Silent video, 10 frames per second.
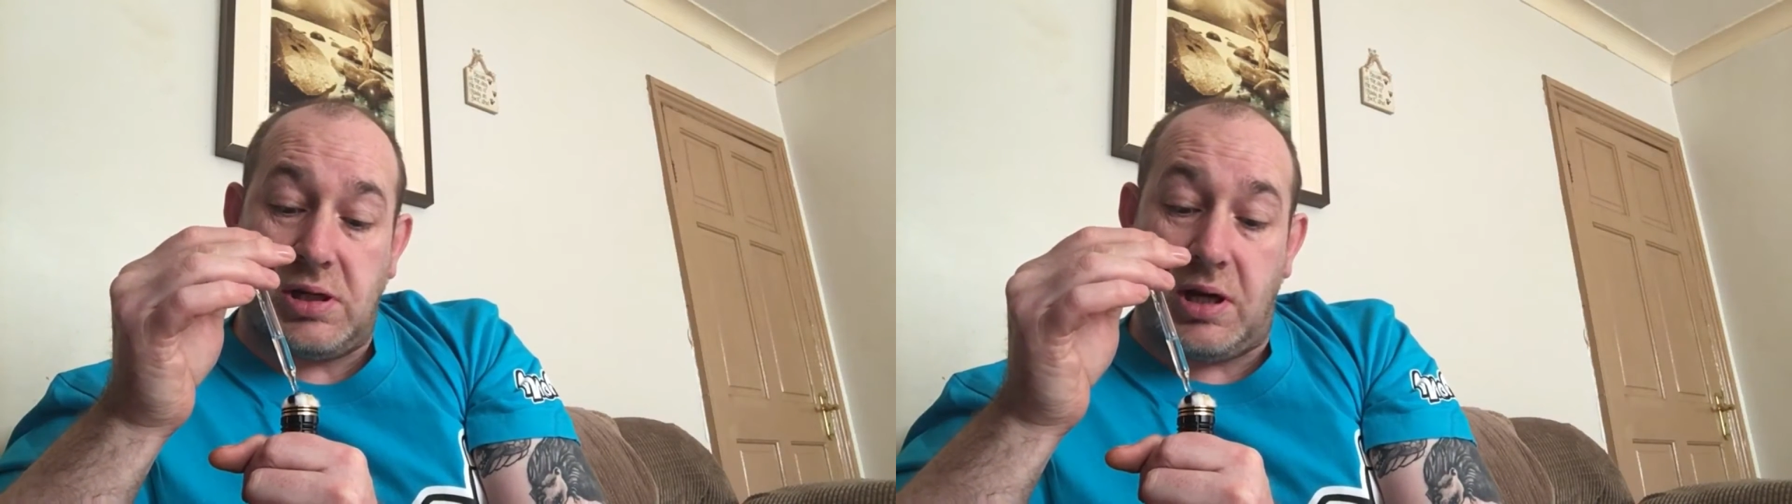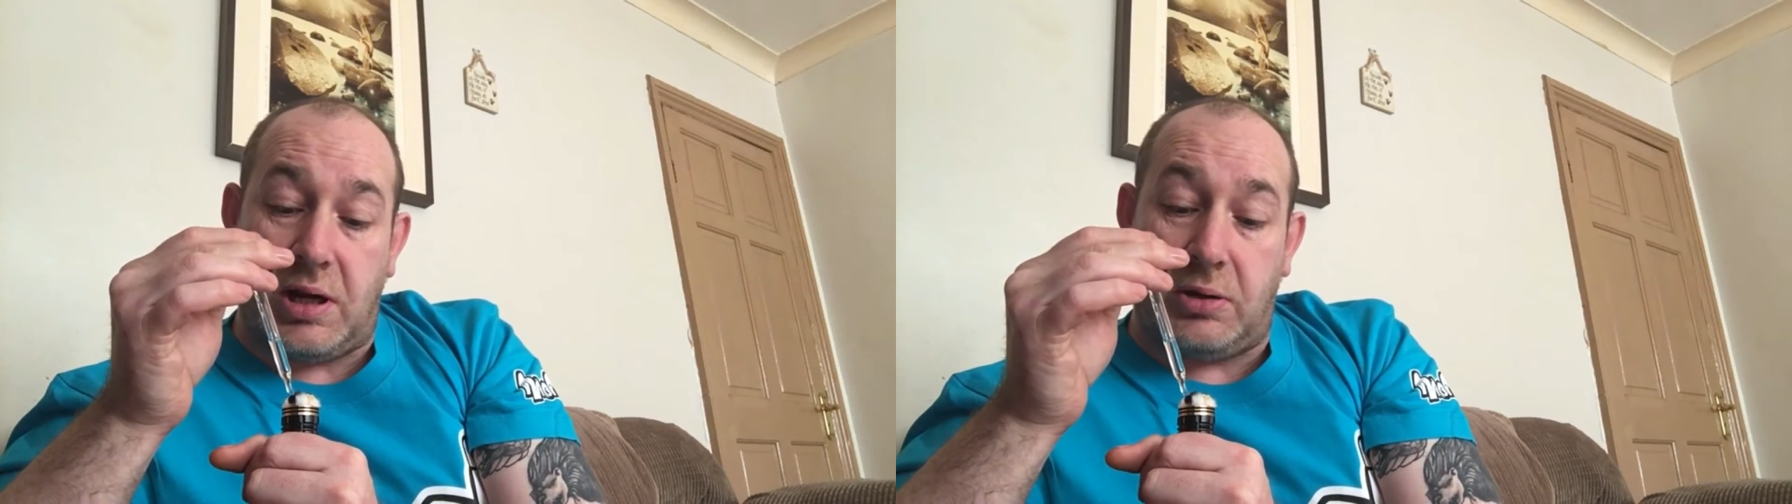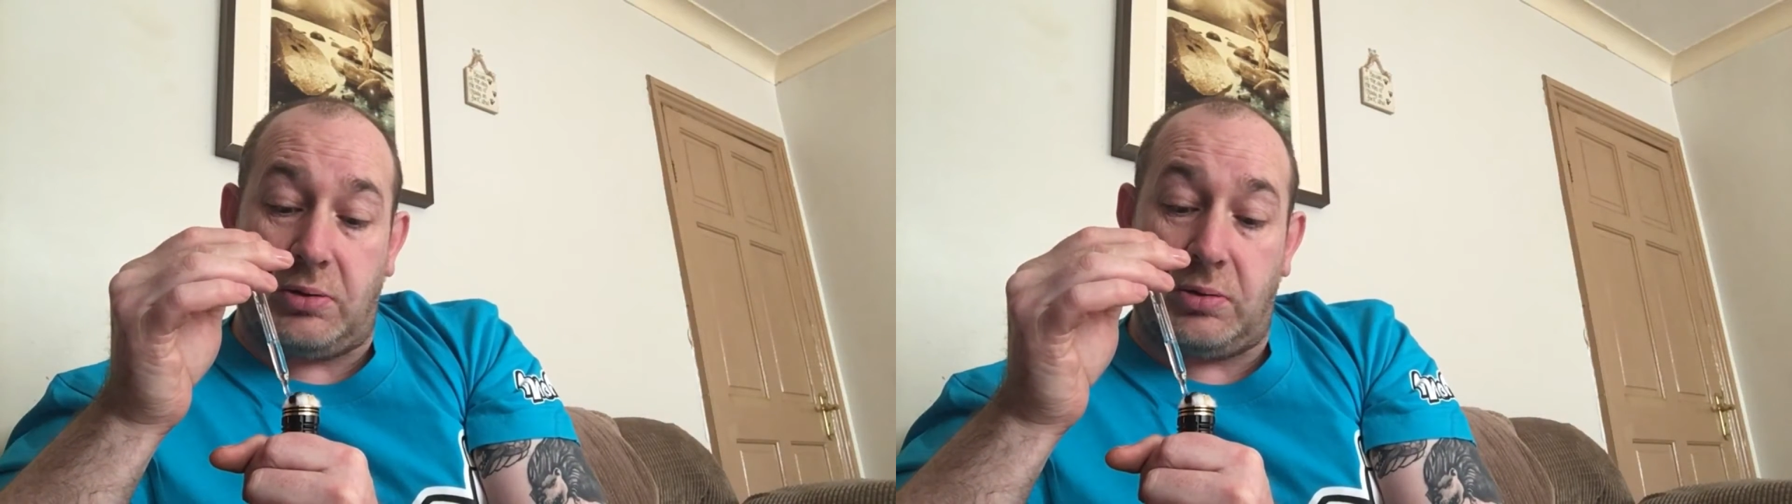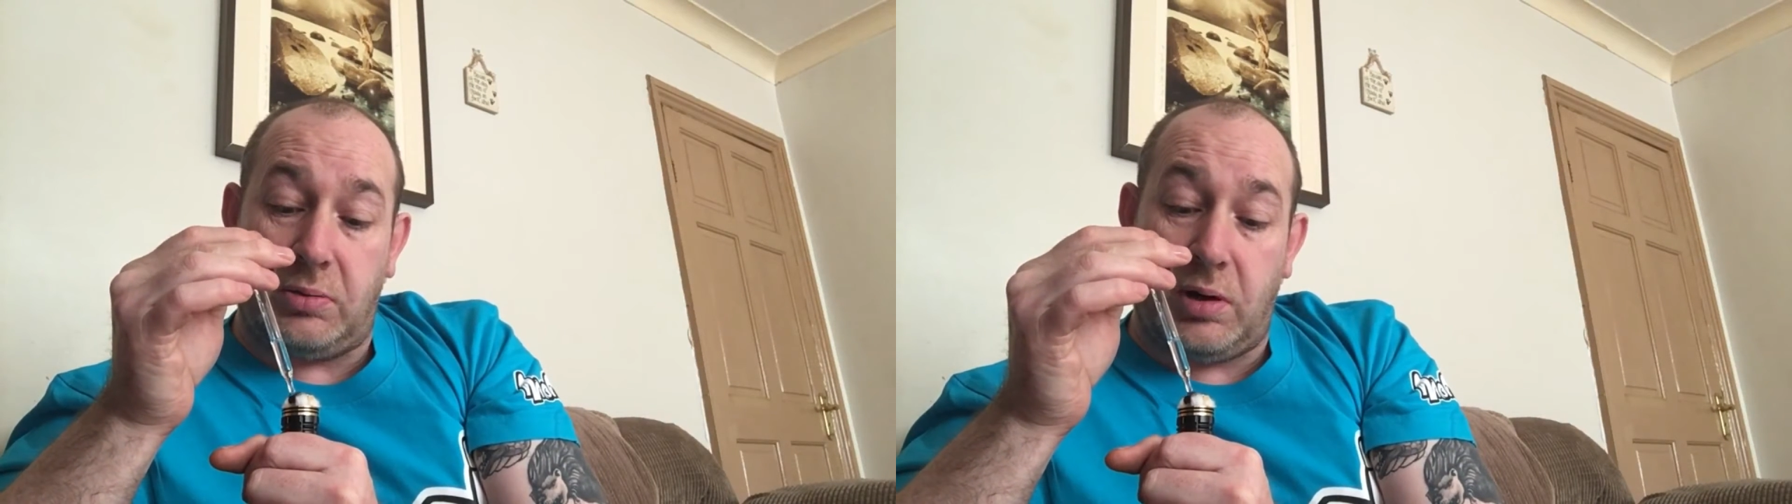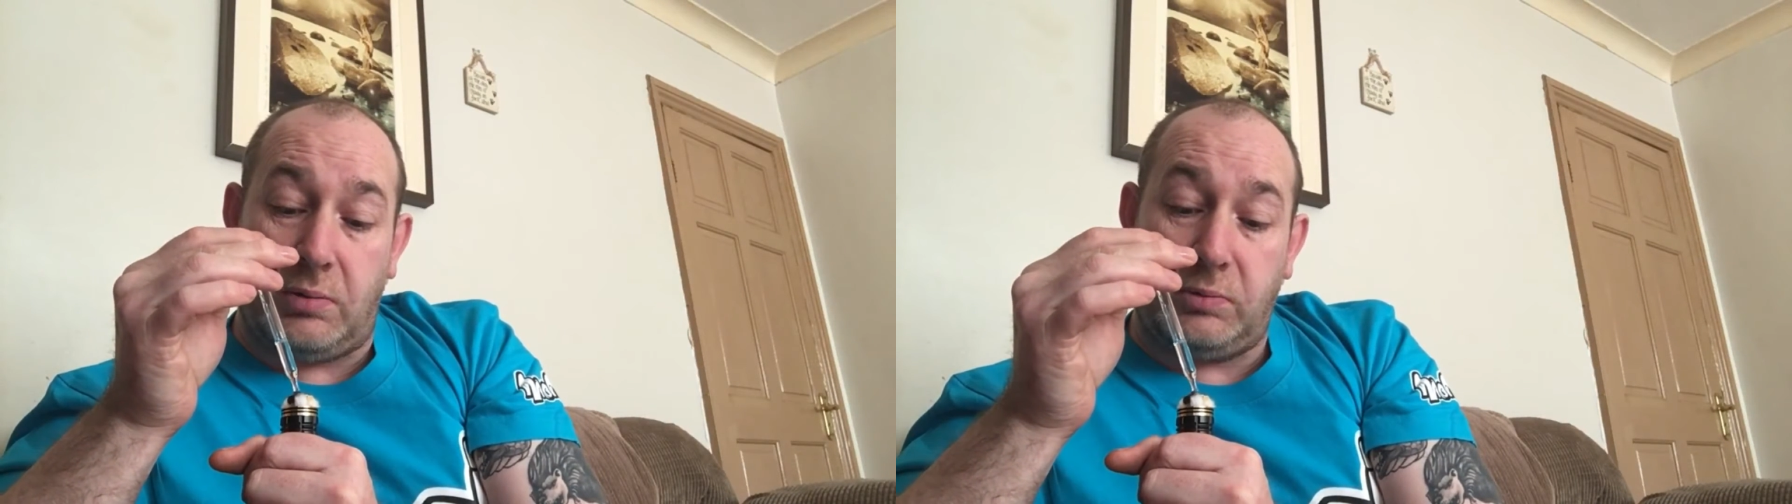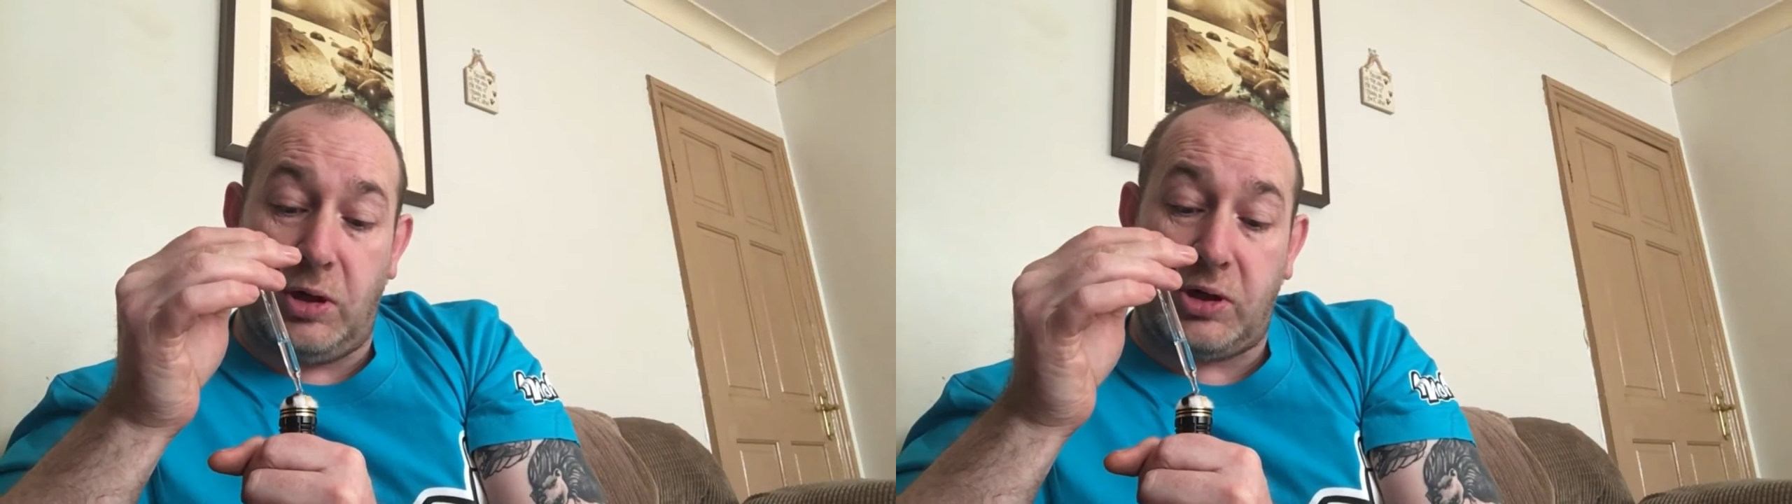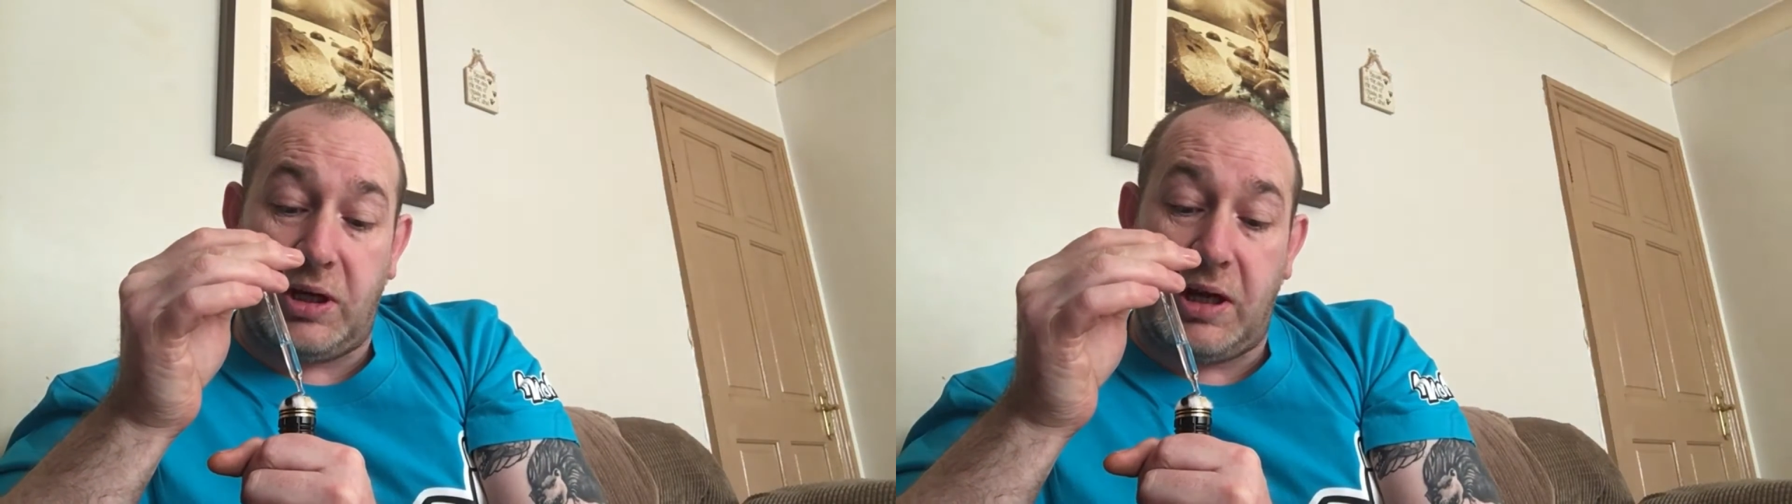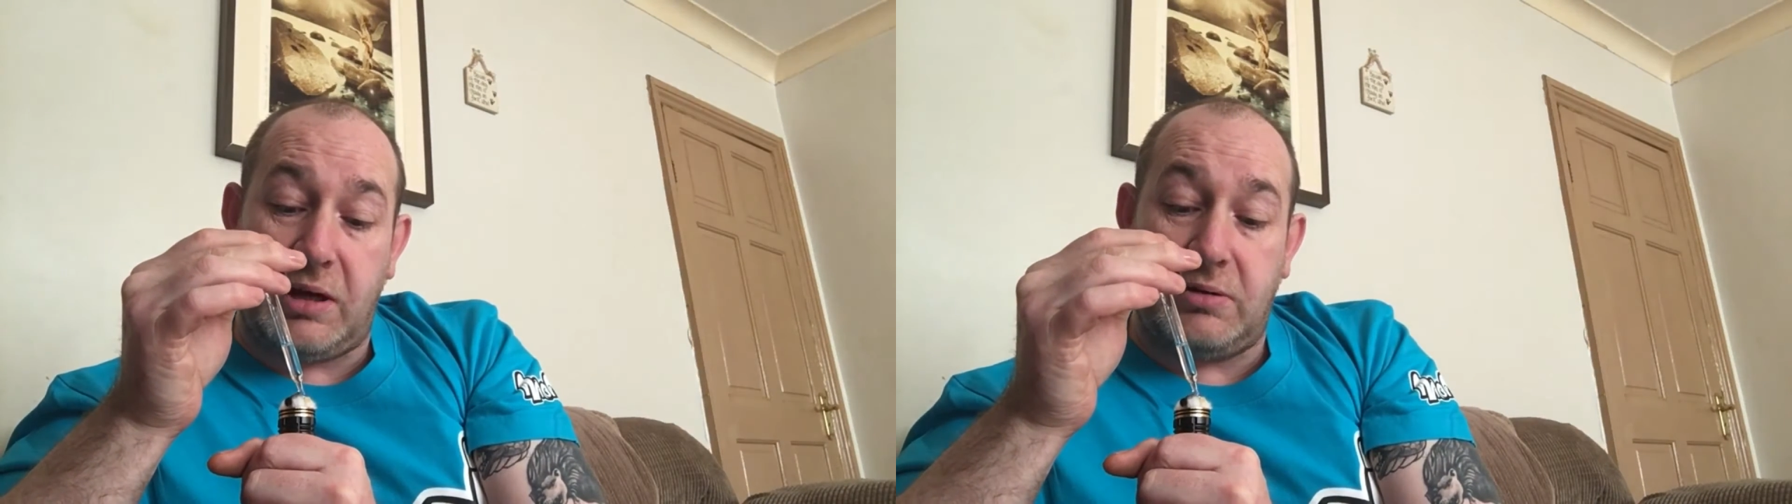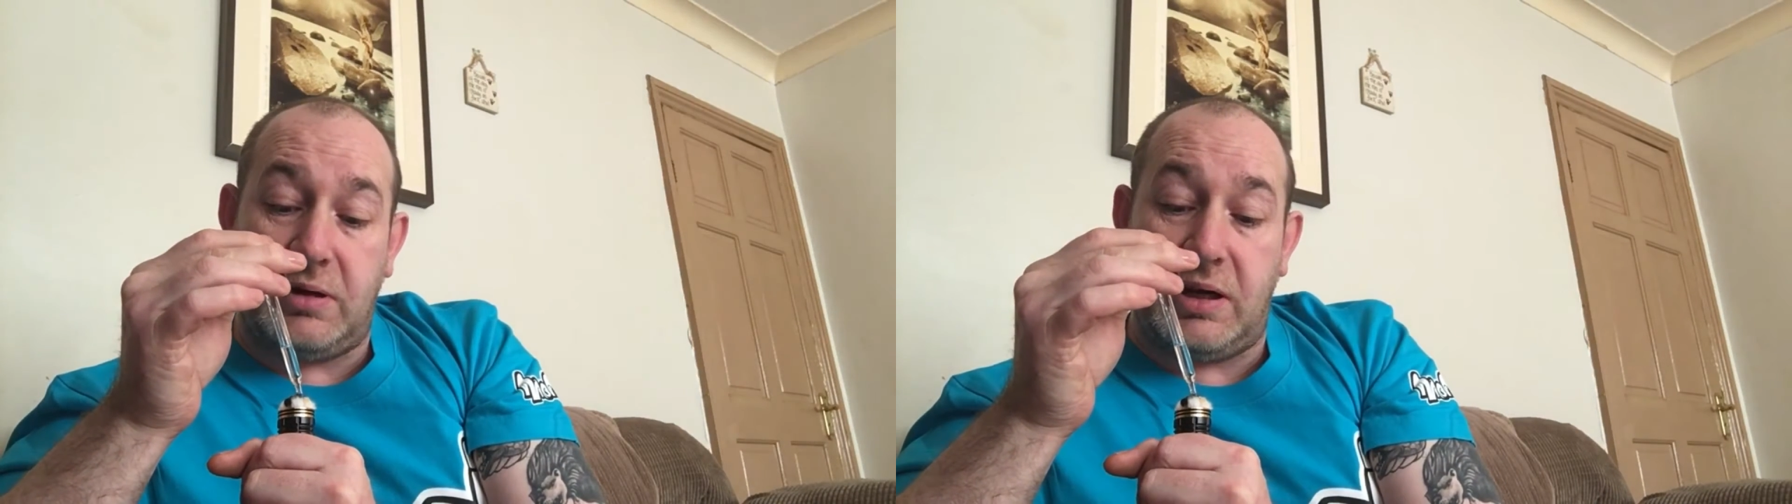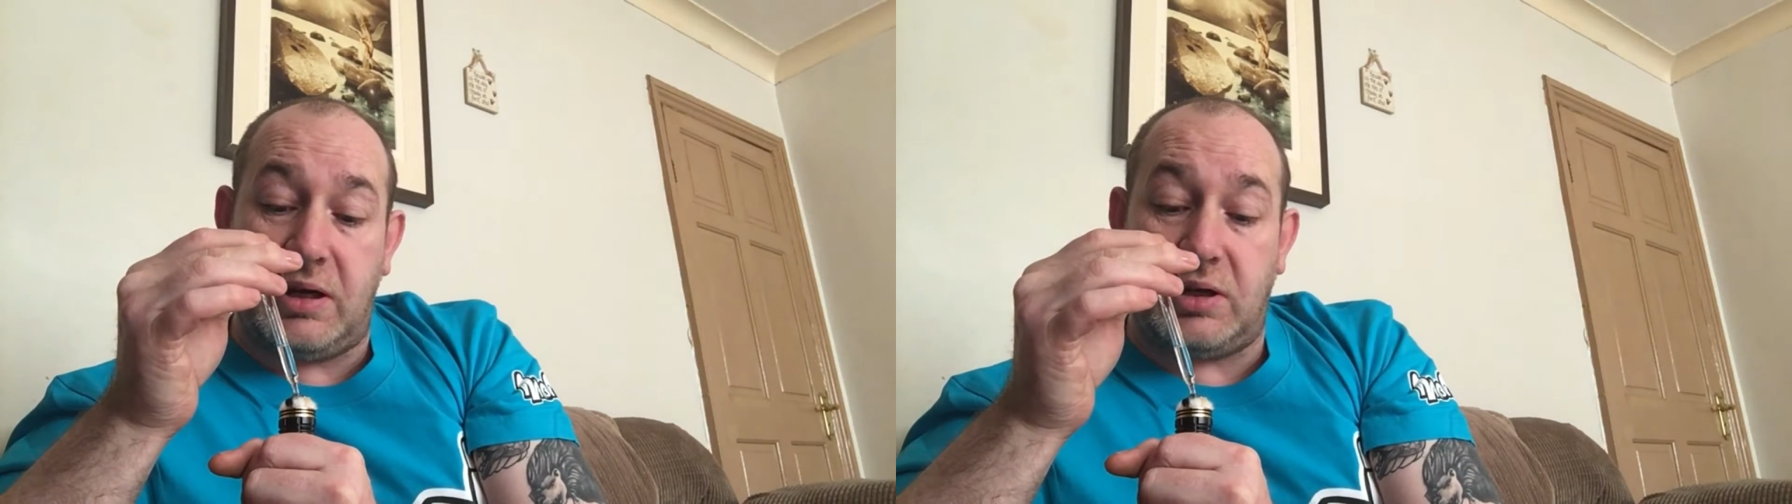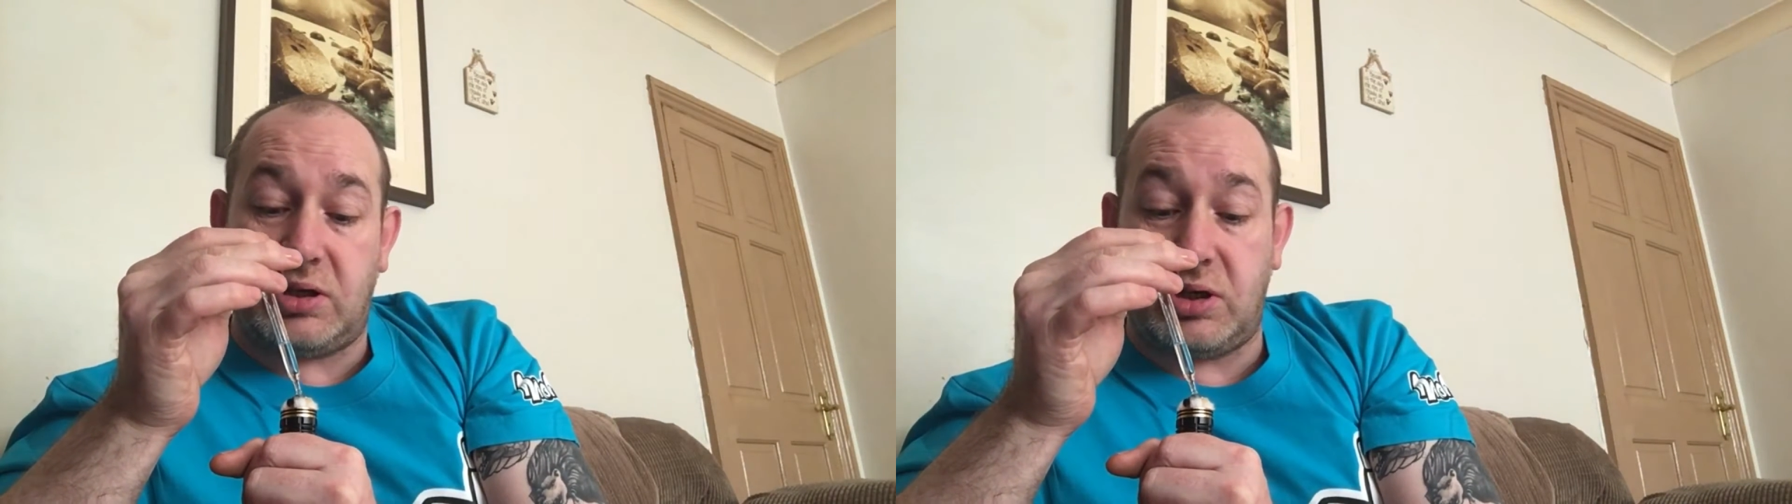Now, what I'm rocking here is